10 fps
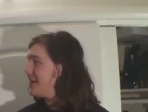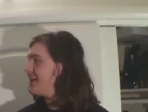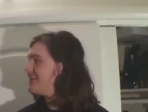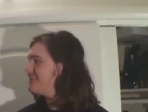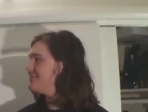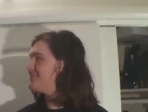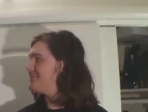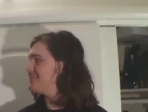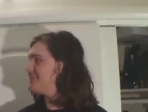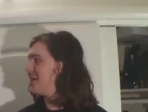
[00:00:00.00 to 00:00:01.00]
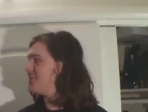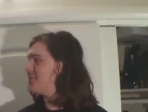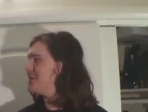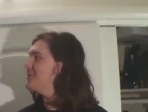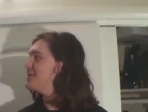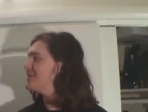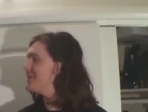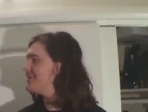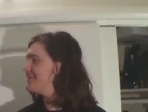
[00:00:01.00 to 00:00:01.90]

Yeah. Oh, I should redo it.